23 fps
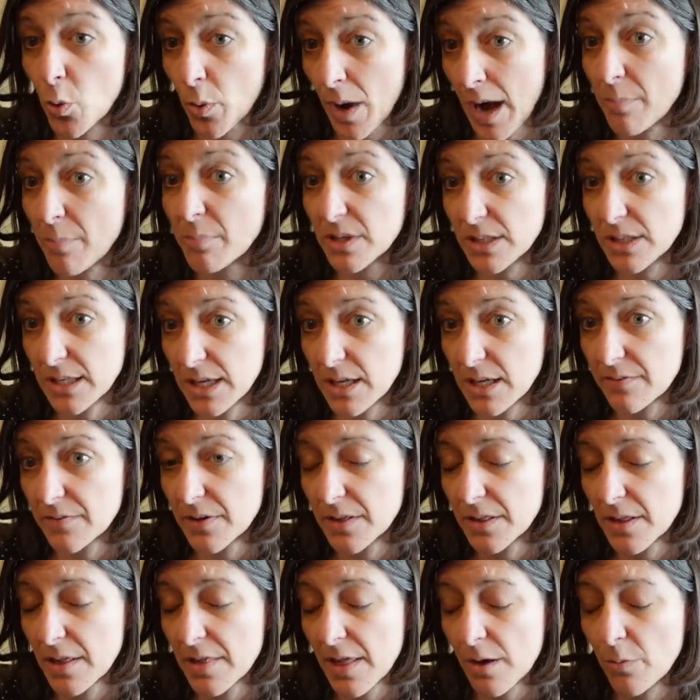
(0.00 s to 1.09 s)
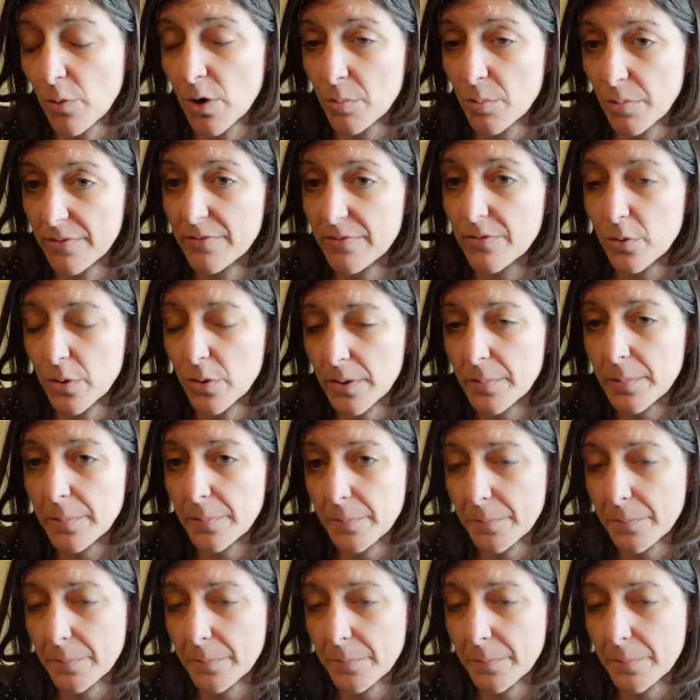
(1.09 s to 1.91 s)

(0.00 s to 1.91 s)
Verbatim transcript: rapidly even than they were before.